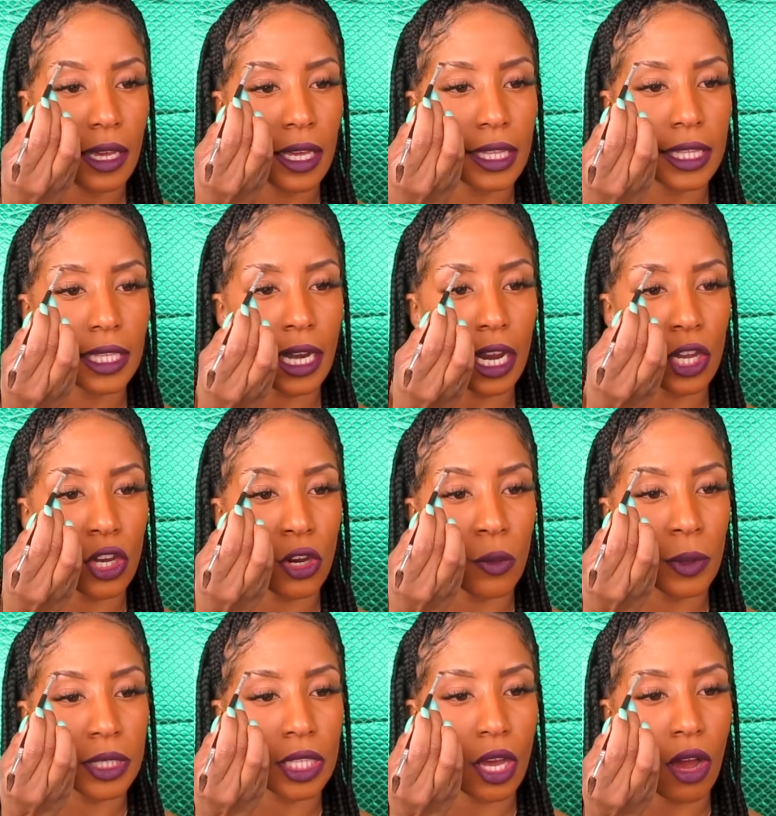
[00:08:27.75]
and then I
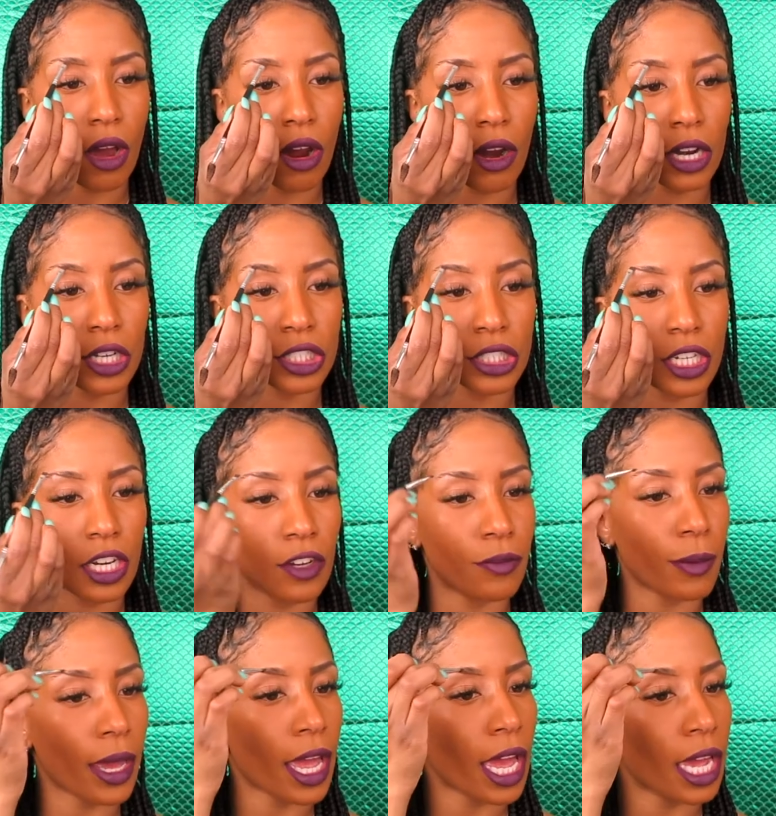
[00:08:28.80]
go with the arch of
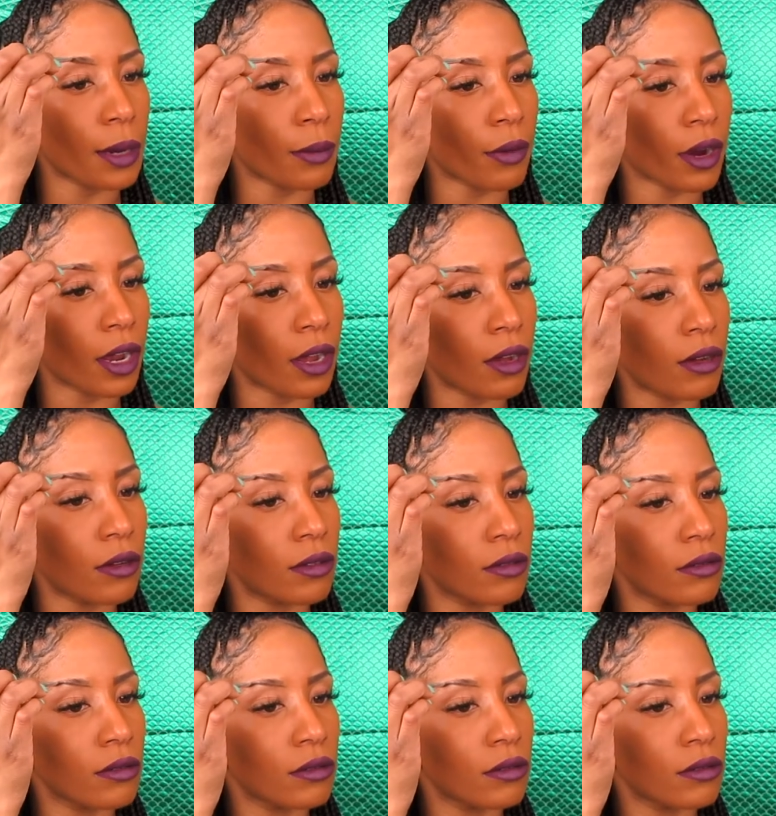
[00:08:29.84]
my eyebrow.